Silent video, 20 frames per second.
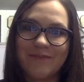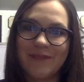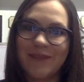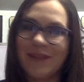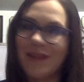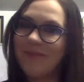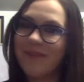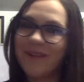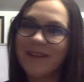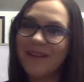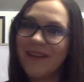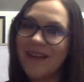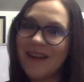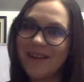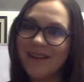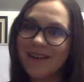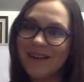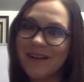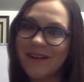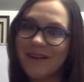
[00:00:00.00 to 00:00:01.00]
Let me know
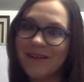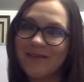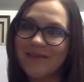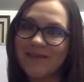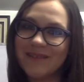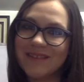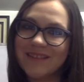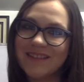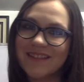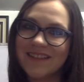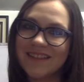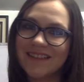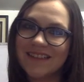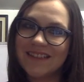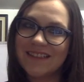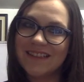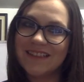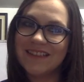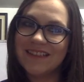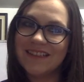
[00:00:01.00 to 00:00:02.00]
how it goes.
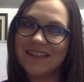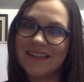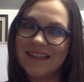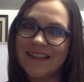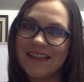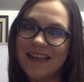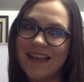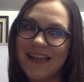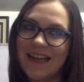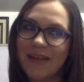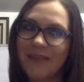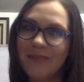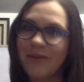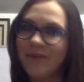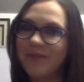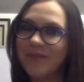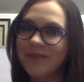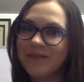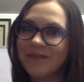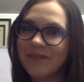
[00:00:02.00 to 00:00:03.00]
And
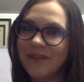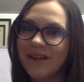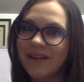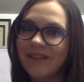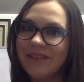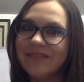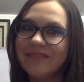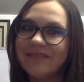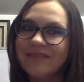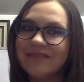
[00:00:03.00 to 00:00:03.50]
most of all,